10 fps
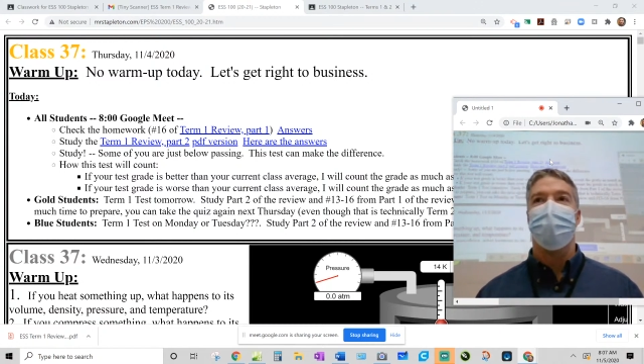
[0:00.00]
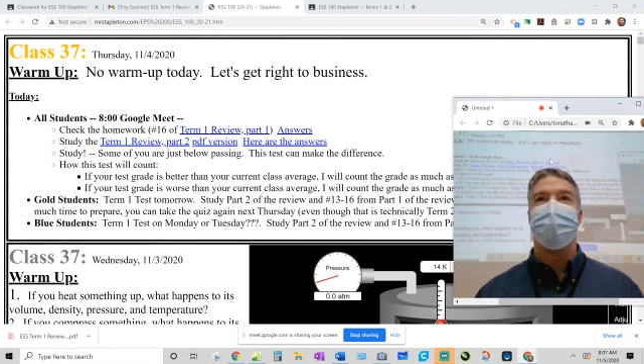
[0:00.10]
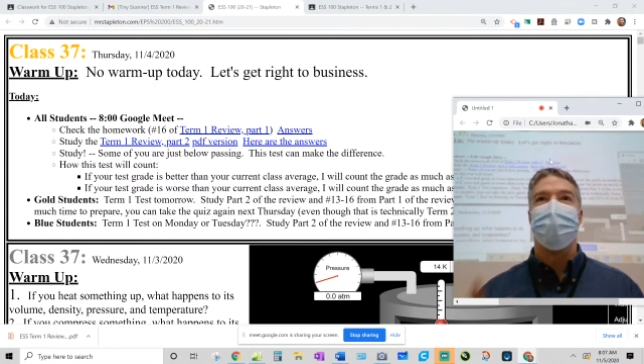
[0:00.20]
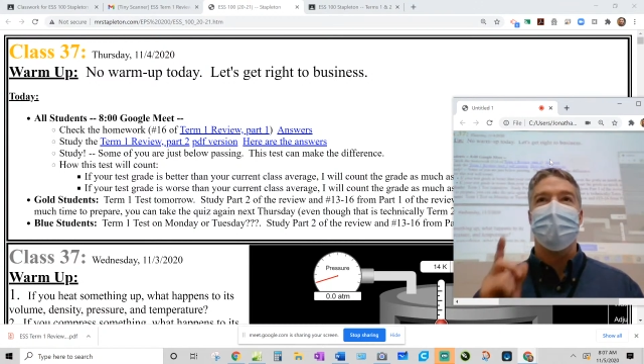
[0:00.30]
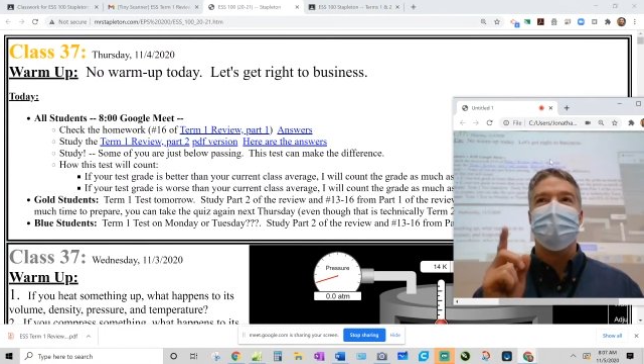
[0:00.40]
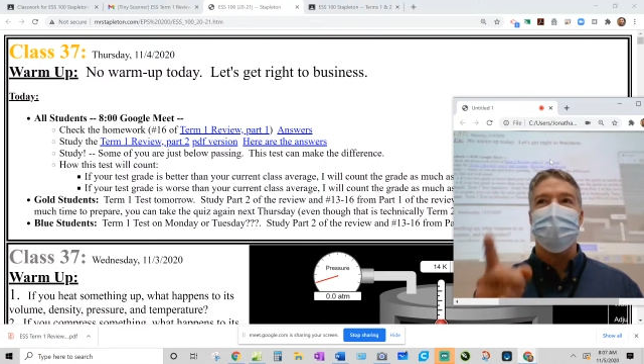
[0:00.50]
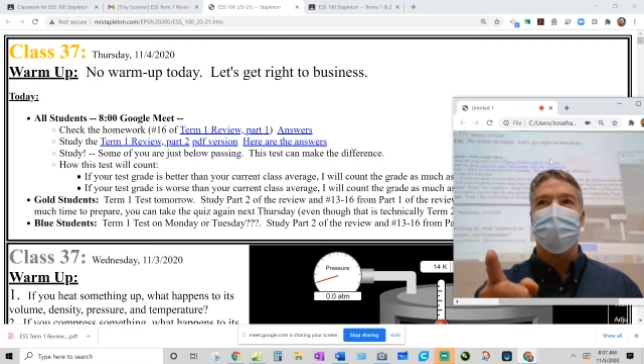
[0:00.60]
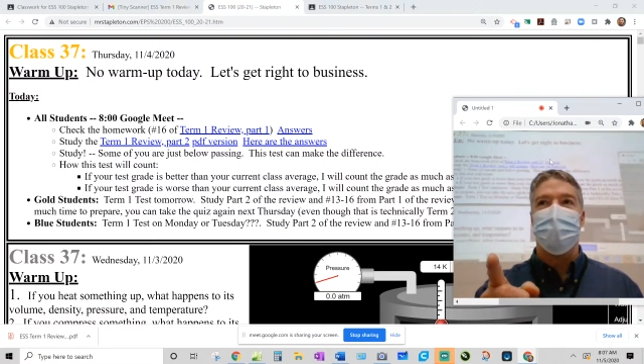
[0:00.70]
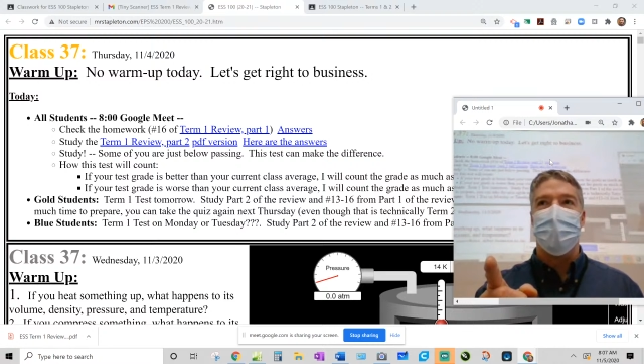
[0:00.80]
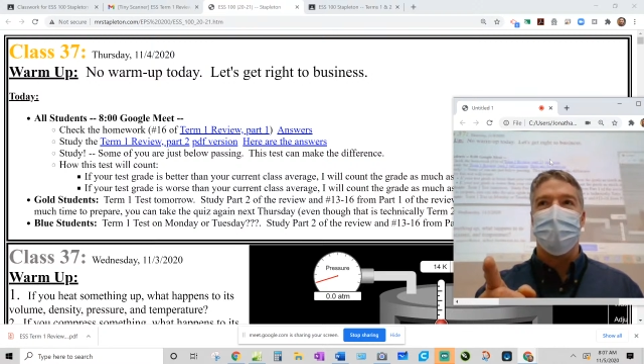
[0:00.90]
got a test
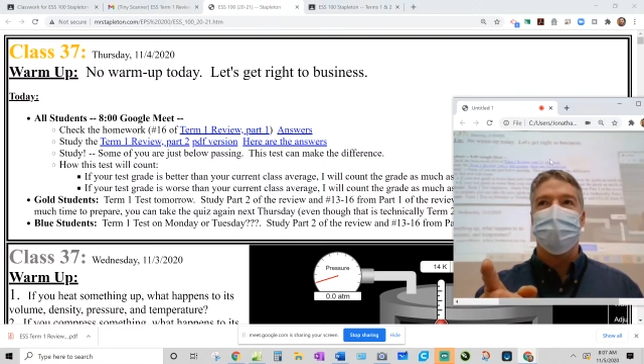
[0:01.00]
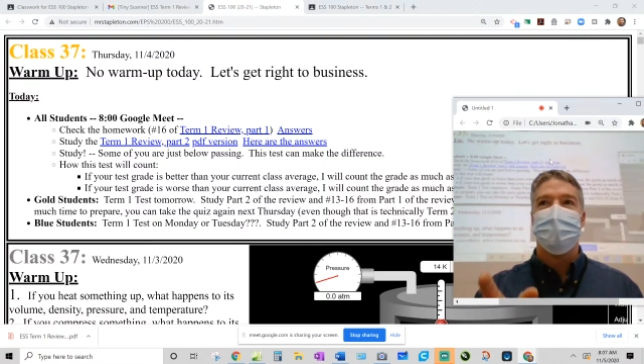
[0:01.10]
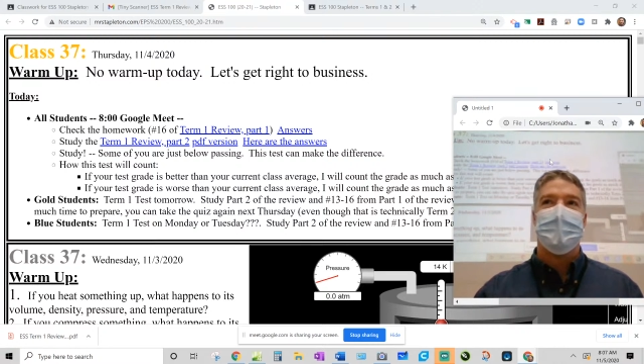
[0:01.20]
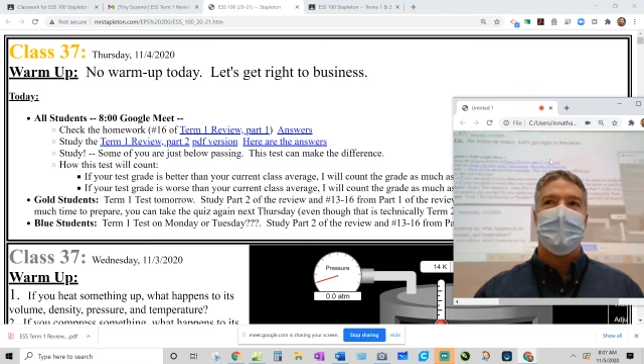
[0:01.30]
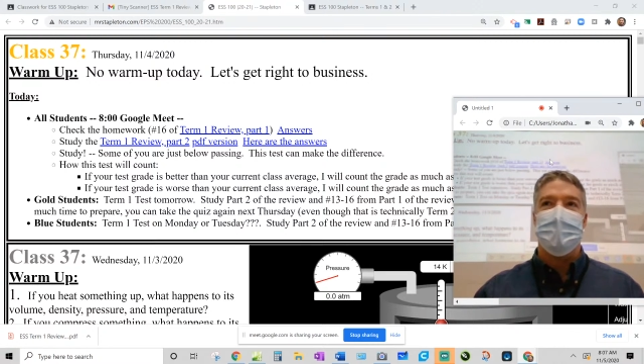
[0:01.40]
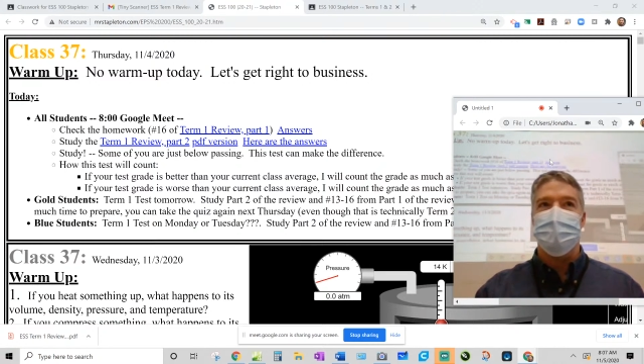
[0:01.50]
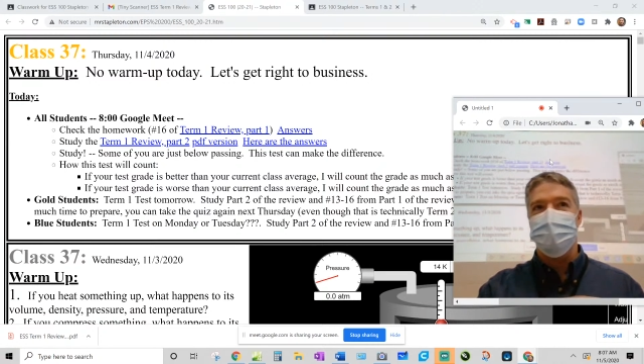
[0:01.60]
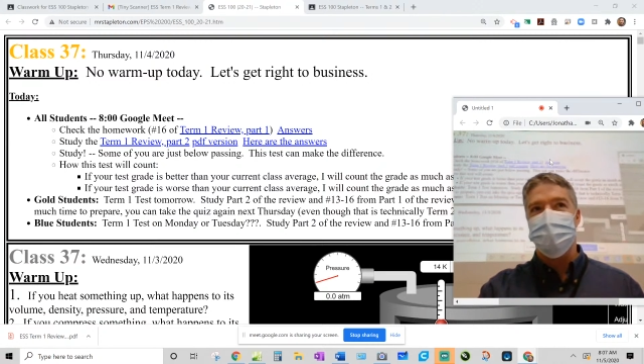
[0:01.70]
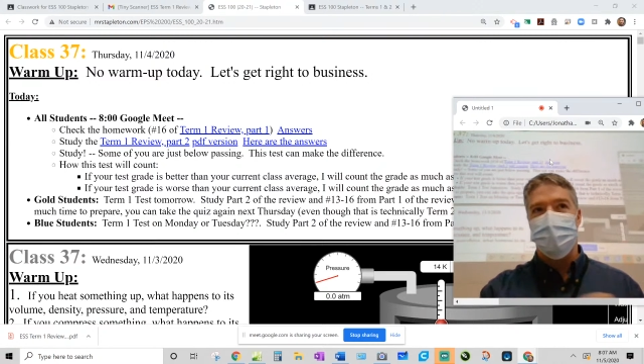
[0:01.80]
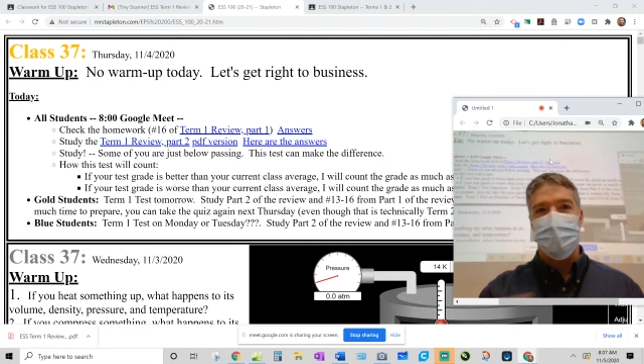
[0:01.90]
tomorrow. I'm going to show
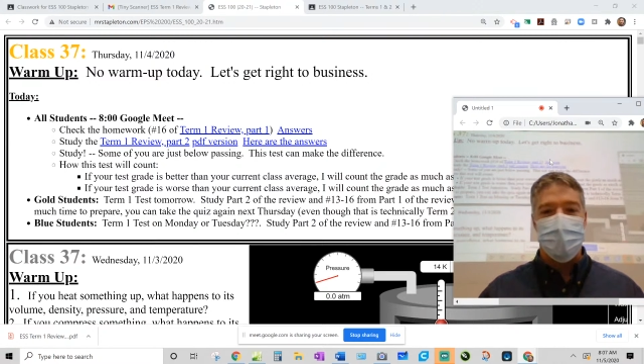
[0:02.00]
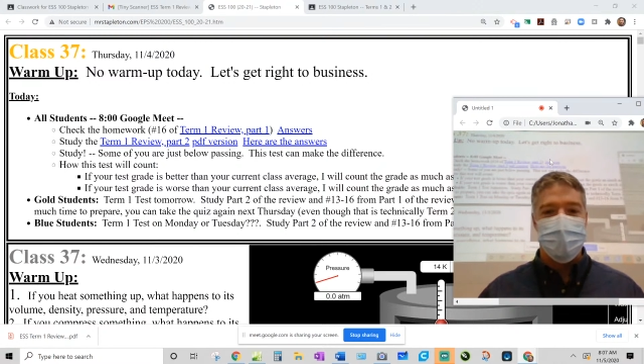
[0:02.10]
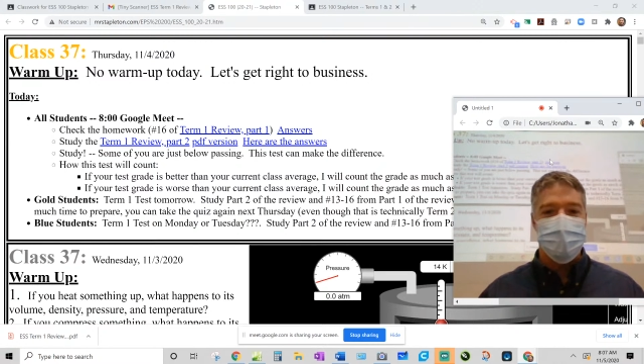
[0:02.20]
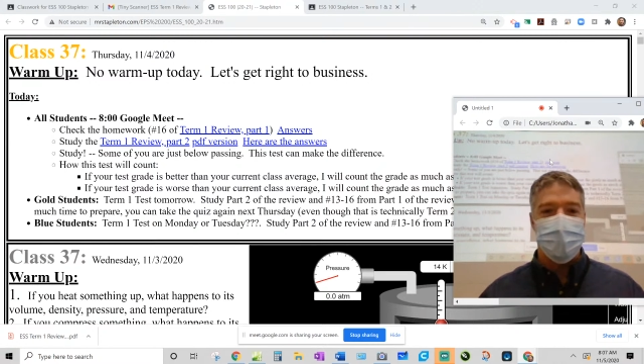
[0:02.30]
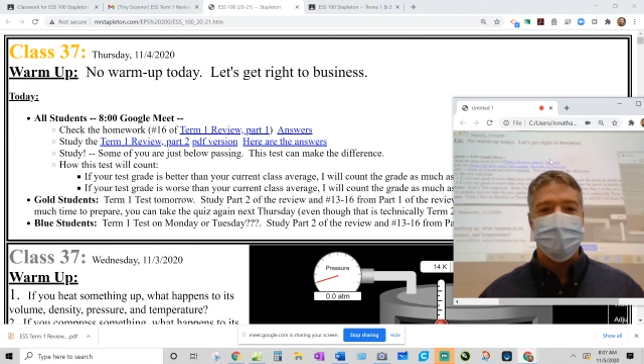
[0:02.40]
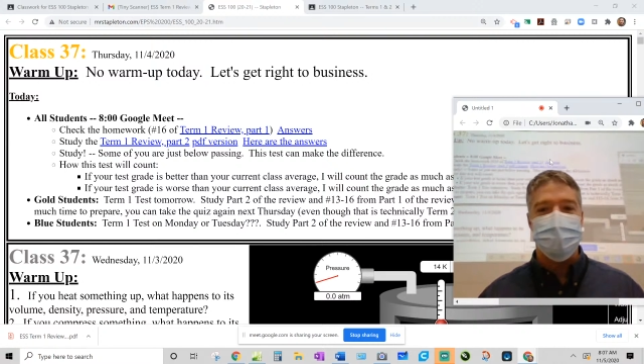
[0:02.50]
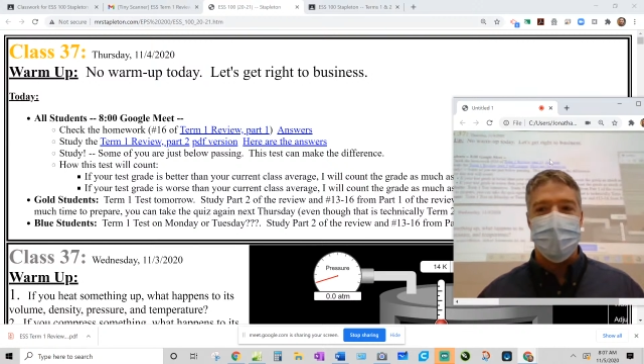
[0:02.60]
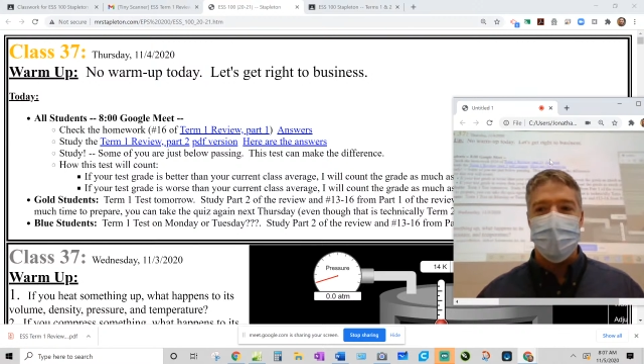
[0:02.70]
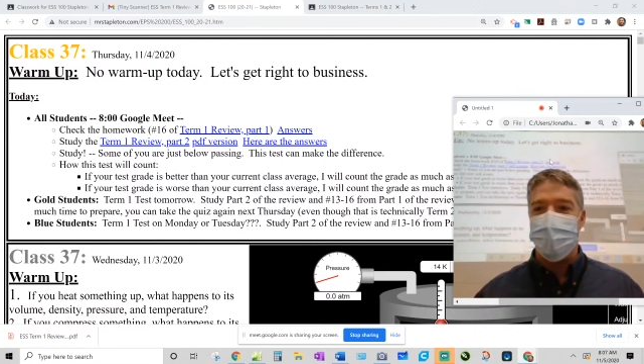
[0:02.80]
you what it's like today.